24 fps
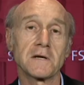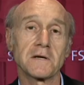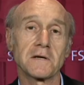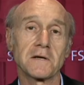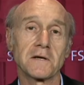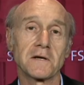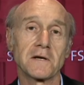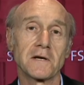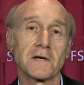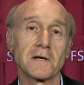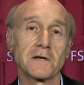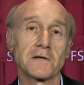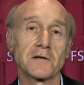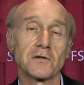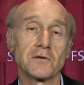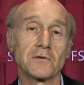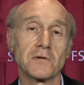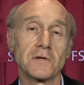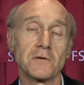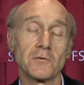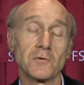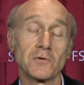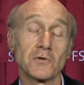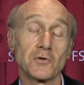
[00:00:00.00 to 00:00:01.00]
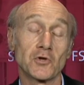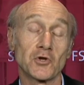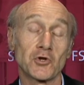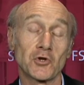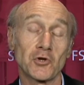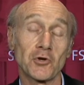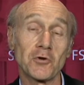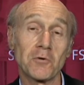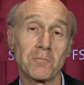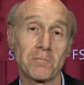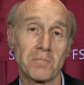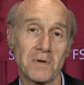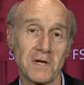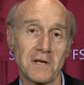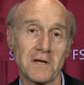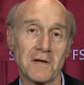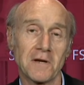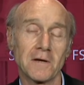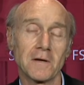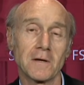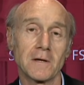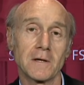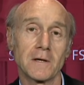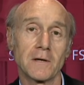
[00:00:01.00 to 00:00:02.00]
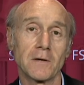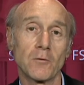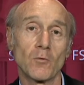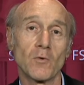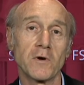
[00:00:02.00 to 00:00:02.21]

uh, uh, should be uh,